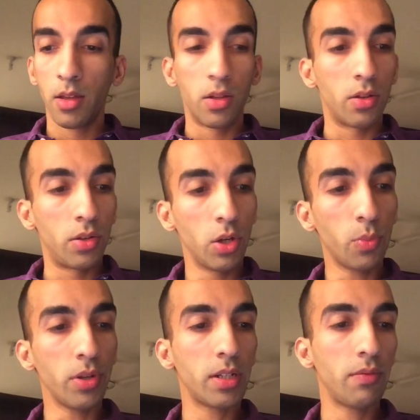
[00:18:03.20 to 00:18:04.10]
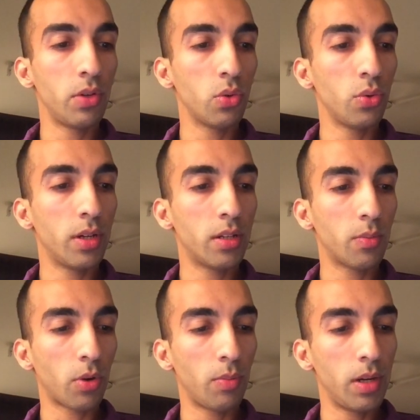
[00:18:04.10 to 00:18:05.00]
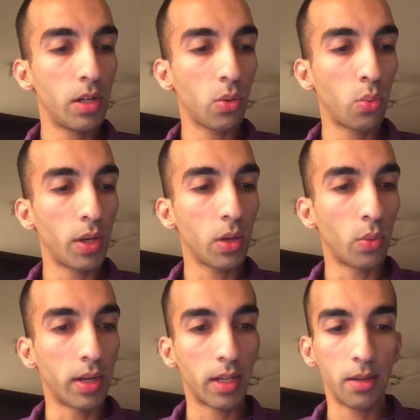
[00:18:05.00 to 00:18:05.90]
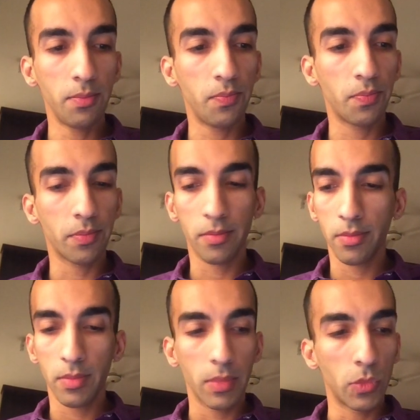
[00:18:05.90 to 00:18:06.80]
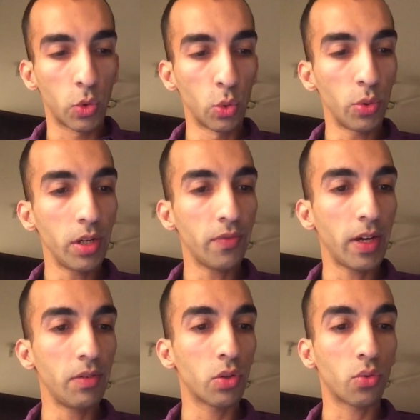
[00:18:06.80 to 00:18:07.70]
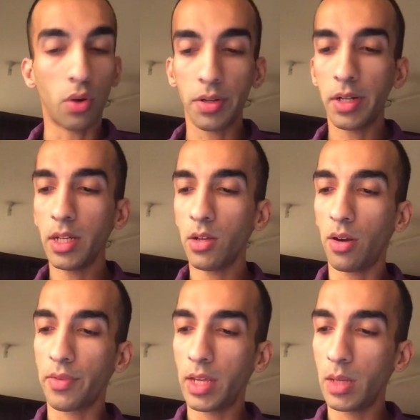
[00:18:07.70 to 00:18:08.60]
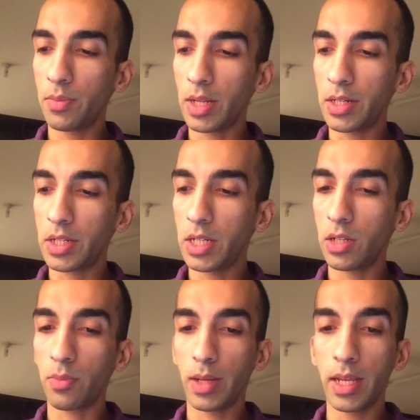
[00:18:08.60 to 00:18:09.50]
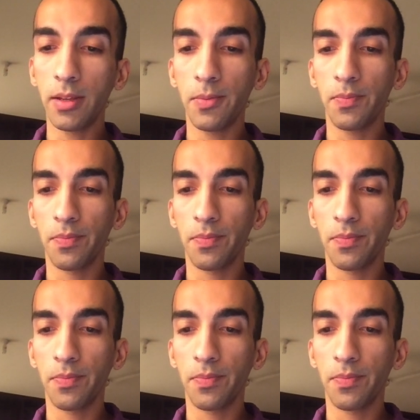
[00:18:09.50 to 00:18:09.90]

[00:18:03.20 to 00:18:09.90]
0.72 is the probability of winning one game. 225 is the quantity of games that she is playing.